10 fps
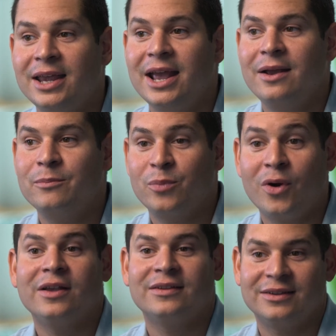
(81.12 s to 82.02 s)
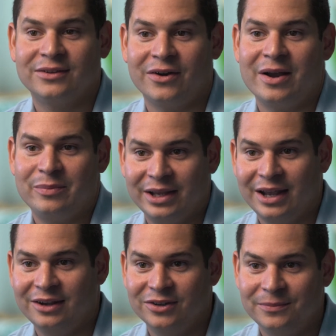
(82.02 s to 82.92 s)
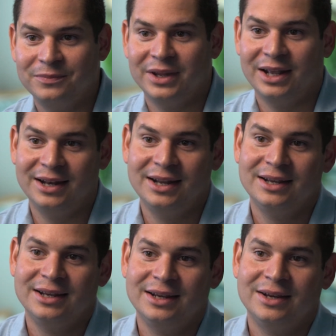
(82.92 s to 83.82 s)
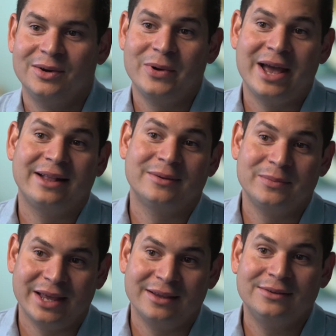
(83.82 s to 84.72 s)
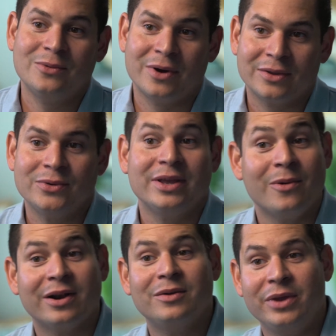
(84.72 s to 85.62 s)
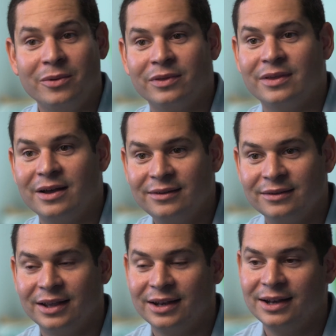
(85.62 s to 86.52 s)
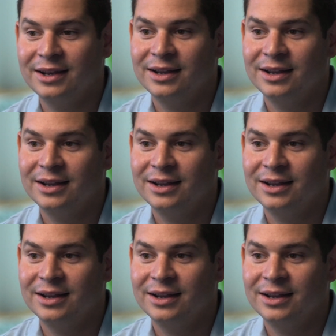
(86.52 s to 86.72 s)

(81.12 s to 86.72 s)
he processed our application, and we had some things to work through. He wanted to meet with us. And